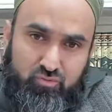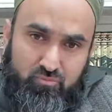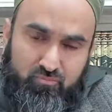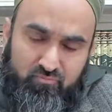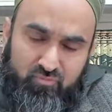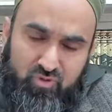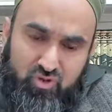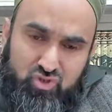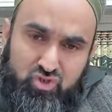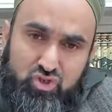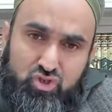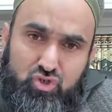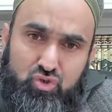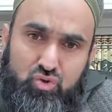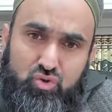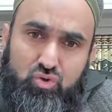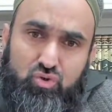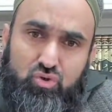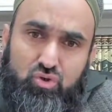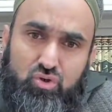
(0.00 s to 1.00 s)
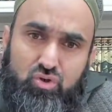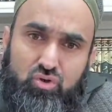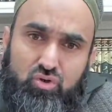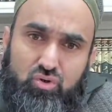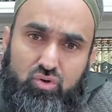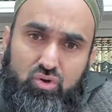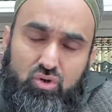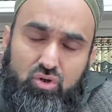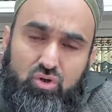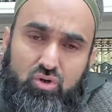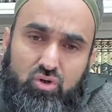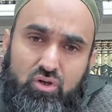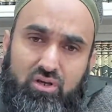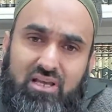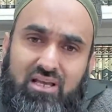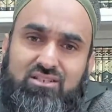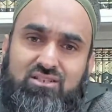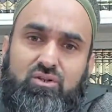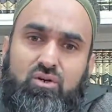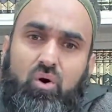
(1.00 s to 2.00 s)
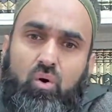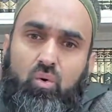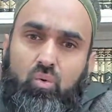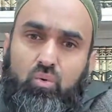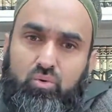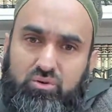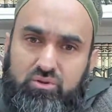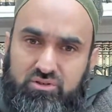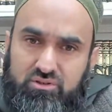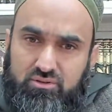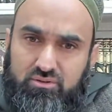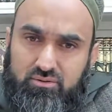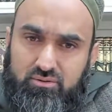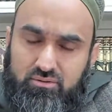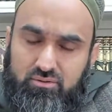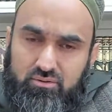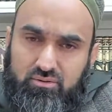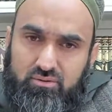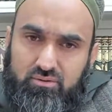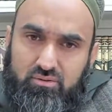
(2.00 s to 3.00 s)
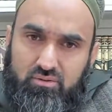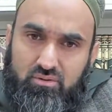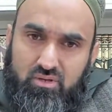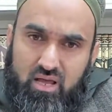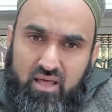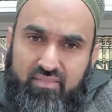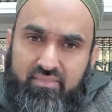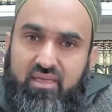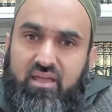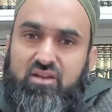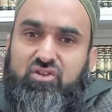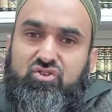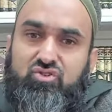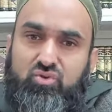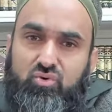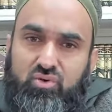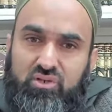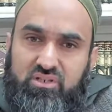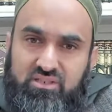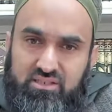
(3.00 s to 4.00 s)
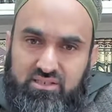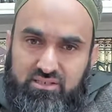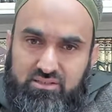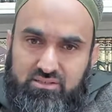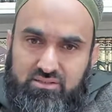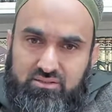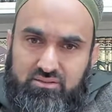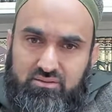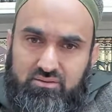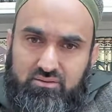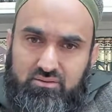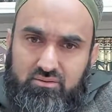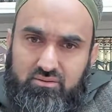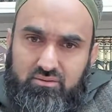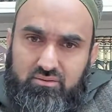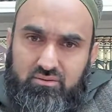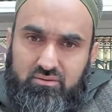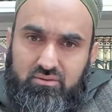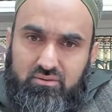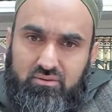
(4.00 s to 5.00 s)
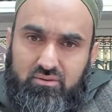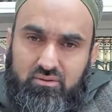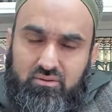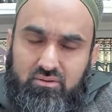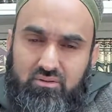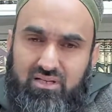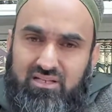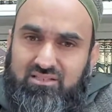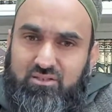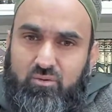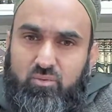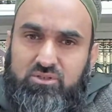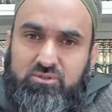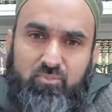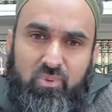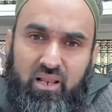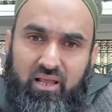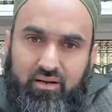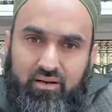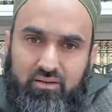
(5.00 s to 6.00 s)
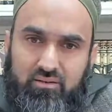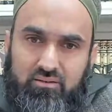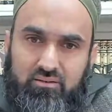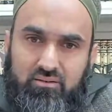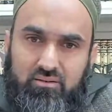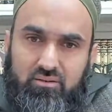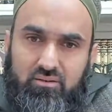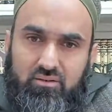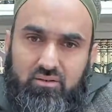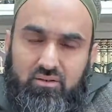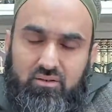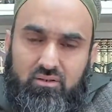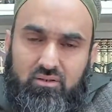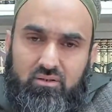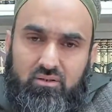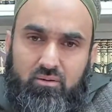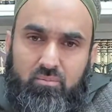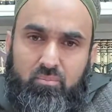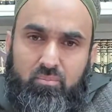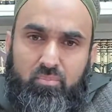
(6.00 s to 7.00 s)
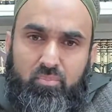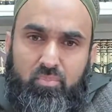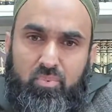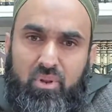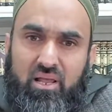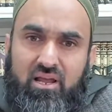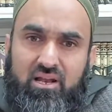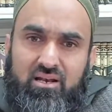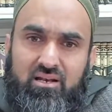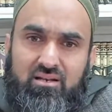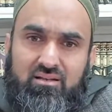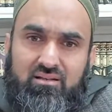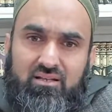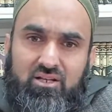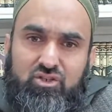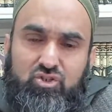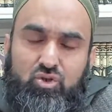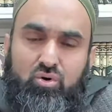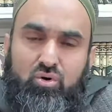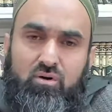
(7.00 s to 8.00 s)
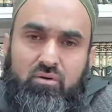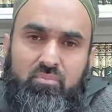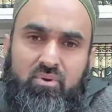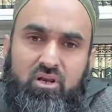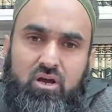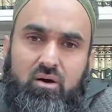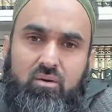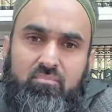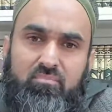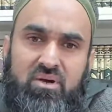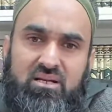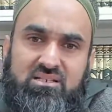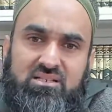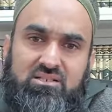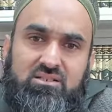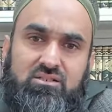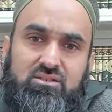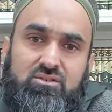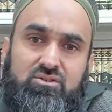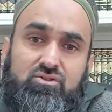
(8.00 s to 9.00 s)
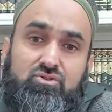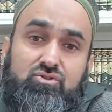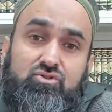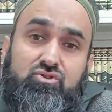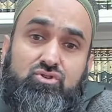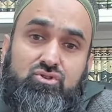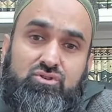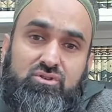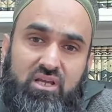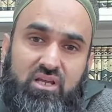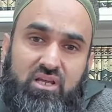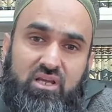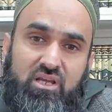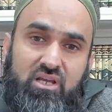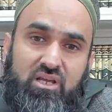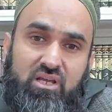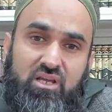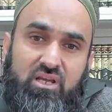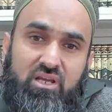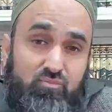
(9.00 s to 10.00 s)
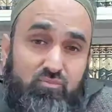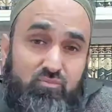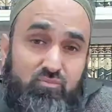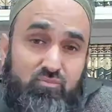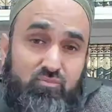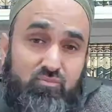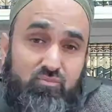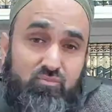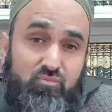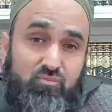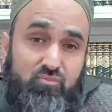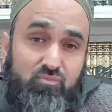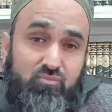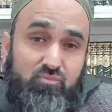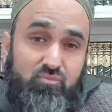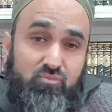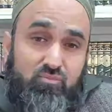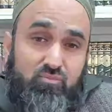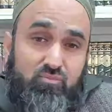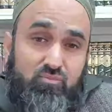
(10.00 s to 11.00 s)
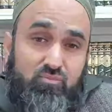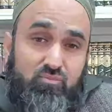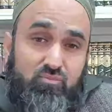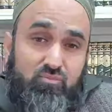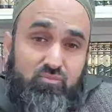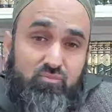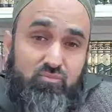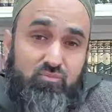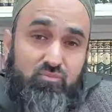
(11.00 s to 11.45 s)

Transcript: to get old and then you do good deeds. That's the worst plan. Plan that you're going to become better today, not tomorrow, not even tomorrow, today.